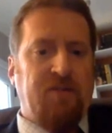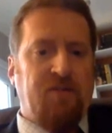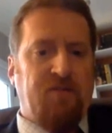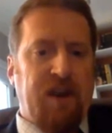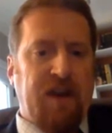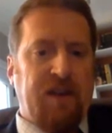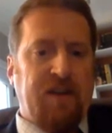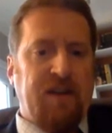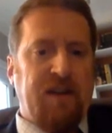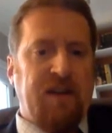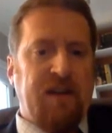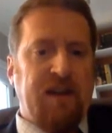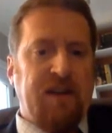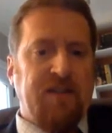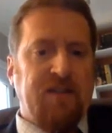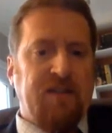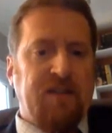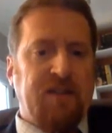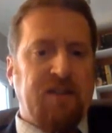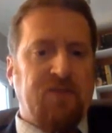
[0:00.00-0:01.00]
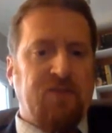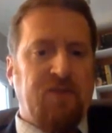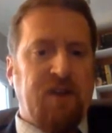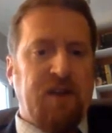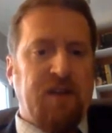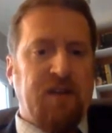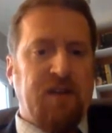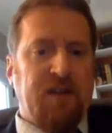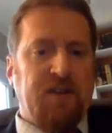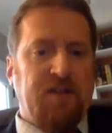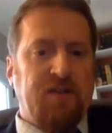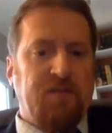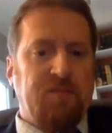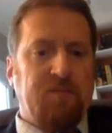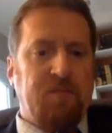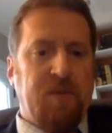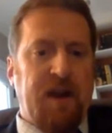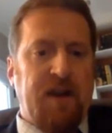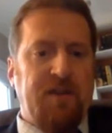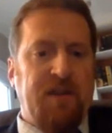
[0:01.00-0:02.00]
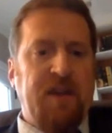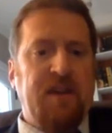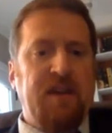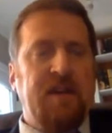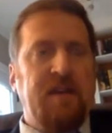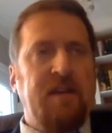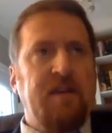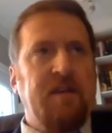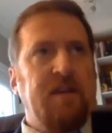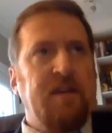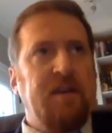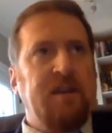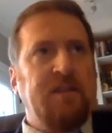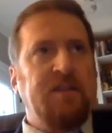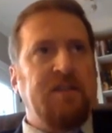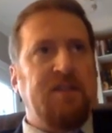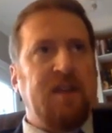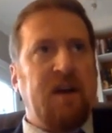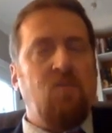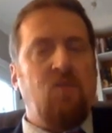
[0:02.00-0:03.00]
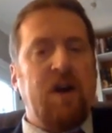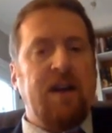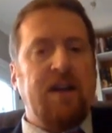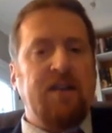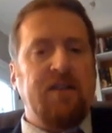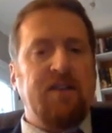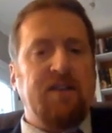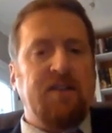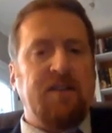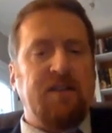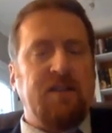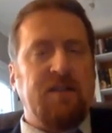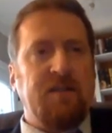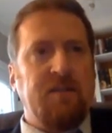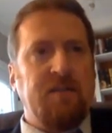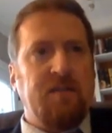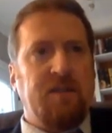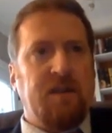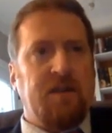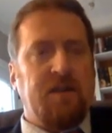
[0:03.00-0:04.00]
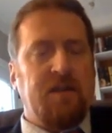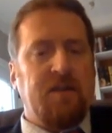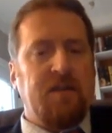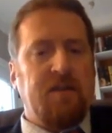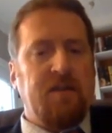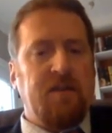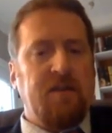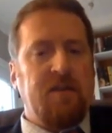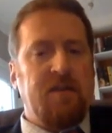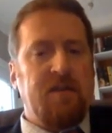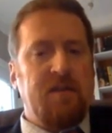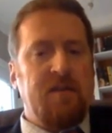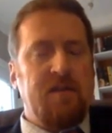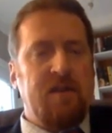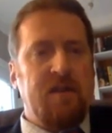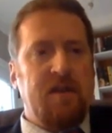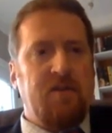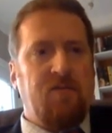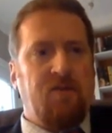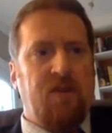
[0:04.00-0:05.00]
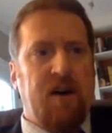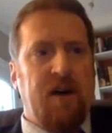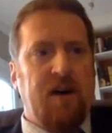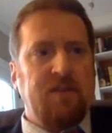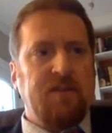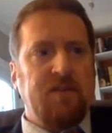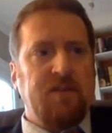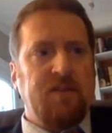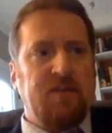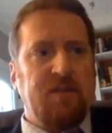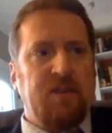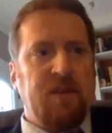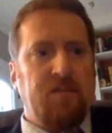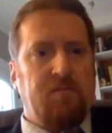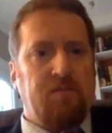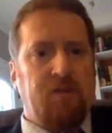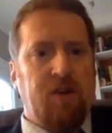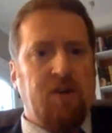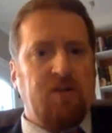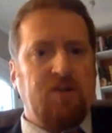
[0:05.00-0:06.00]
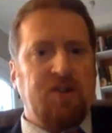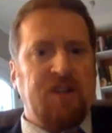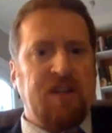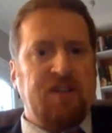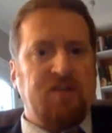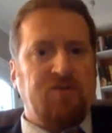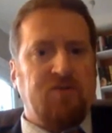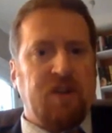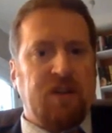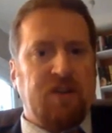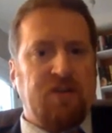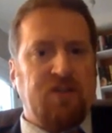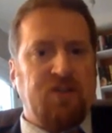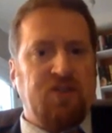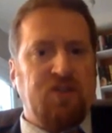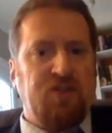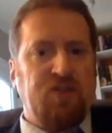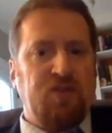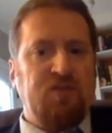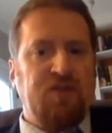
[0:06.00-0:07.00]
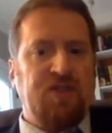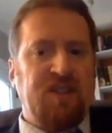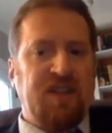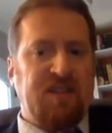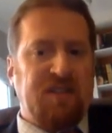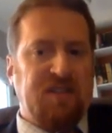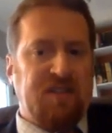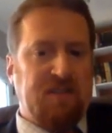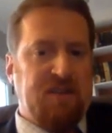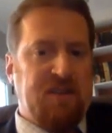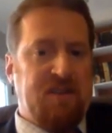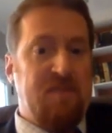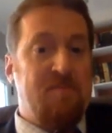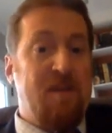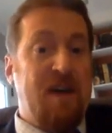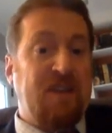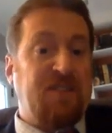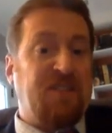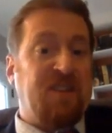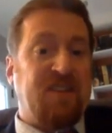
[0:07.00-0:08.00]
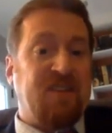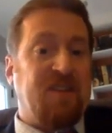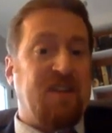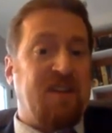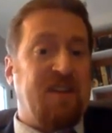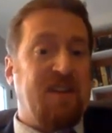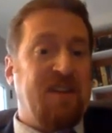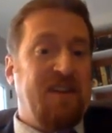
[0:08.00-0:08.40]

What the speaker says: directed against the Israelis, but I think in some ways, Iran's approach to Israel suits it domestically.